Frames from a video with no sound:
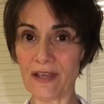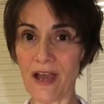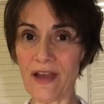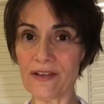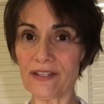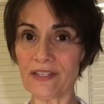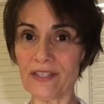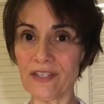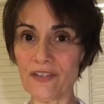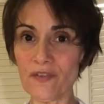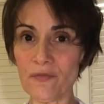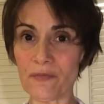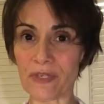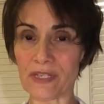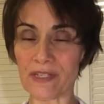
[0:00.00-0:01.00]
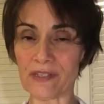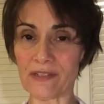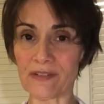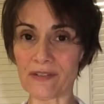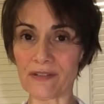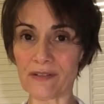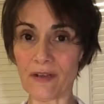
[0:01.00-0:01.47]
On a human,
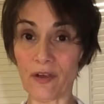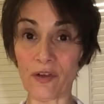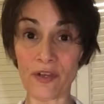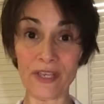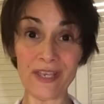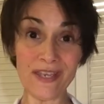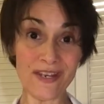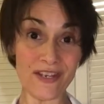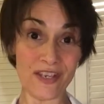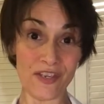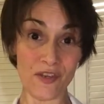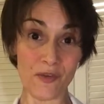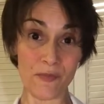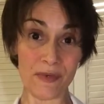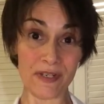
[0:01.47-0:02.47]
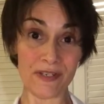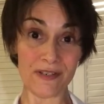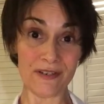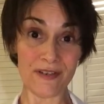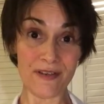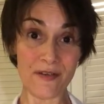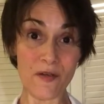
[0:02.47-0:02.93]
or in a human,
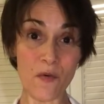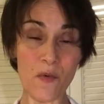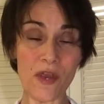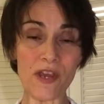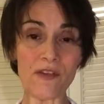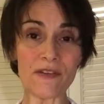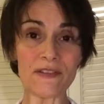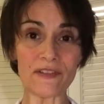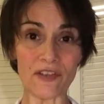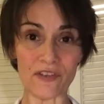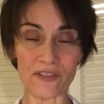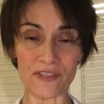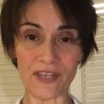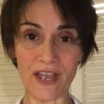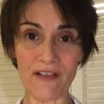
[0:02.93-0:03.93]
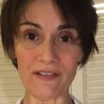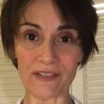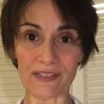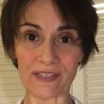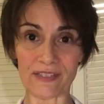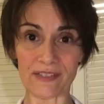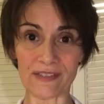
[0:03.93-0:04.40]
where is our
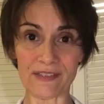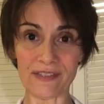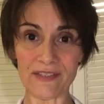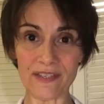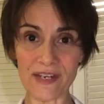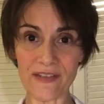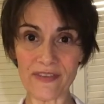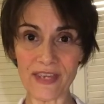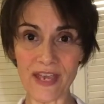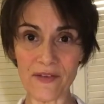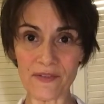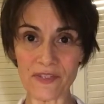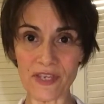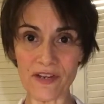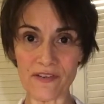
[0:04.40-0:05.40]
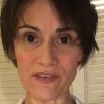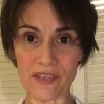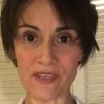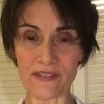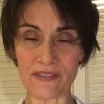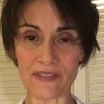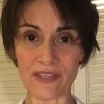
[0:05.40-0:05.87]
skeleton? Is it on the outside or
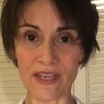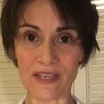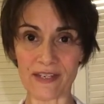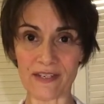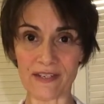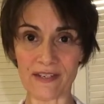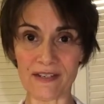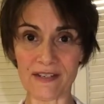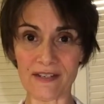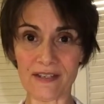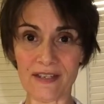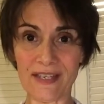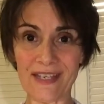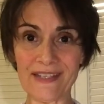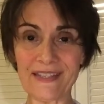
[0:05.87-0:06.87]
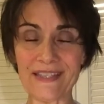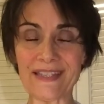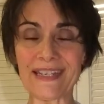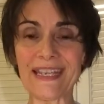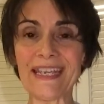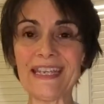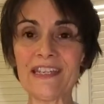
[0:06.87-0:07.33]
the inside? It's
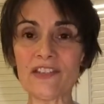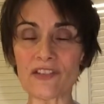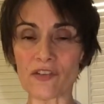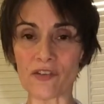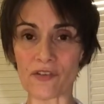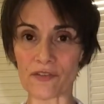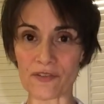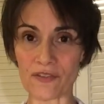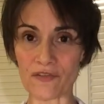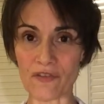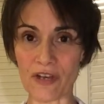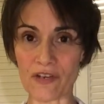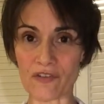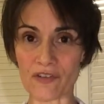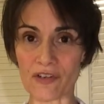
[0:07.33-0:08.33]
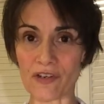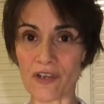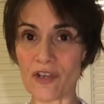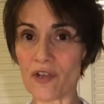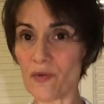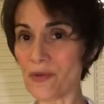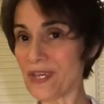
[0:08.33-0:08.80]
an internal structure.
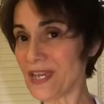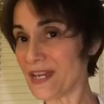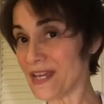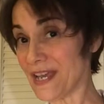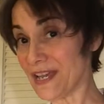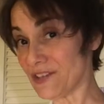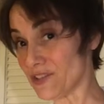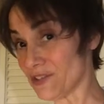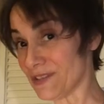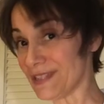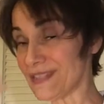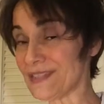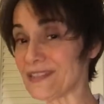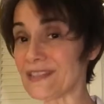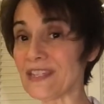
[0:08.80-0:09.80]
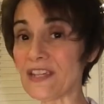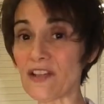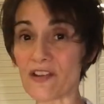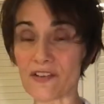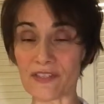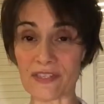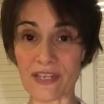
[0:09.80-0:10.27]
We can't actually see
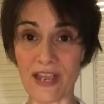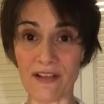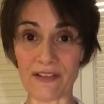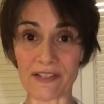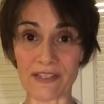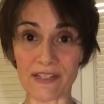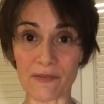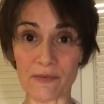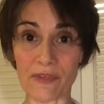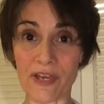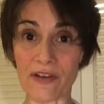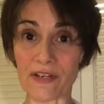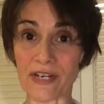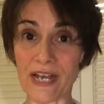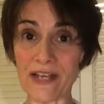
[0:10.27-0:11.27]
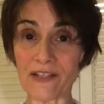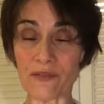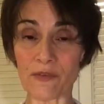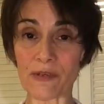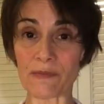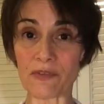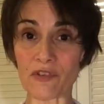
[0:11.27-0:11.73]
our skeleton without an
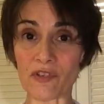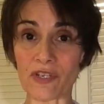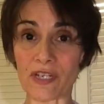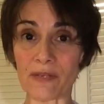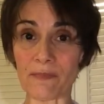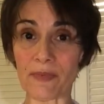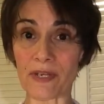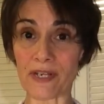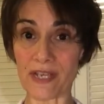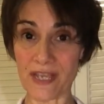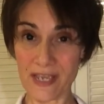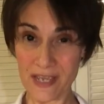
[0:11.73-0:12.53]
x-ray machine, but